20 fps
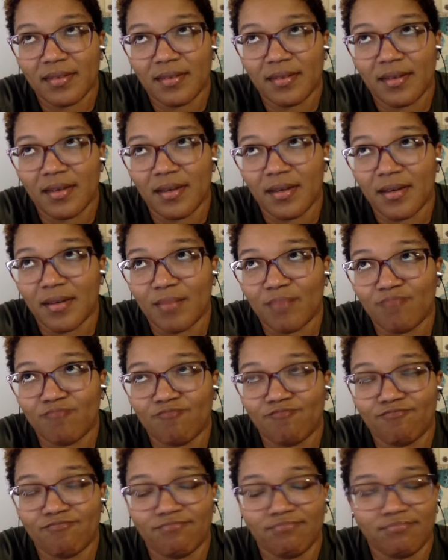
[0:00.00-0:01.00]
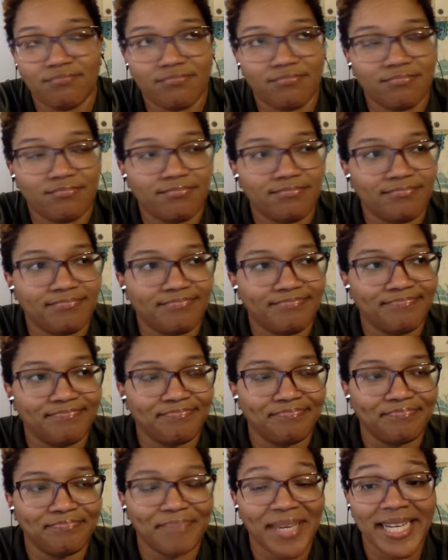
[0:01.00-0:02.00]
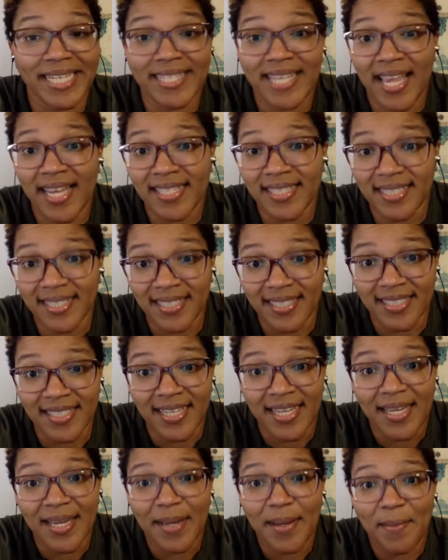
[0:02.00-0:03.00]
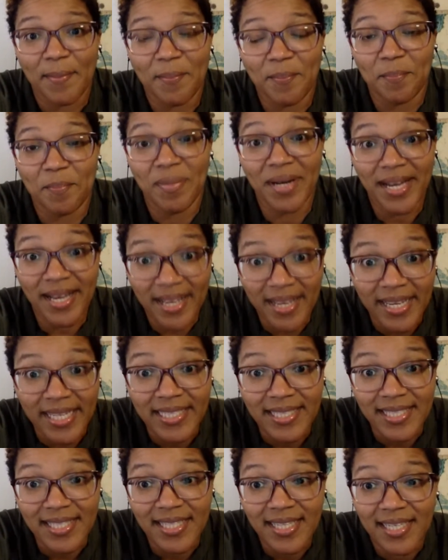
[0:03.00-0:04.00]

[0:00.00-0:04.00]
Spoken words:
uh, meditation, but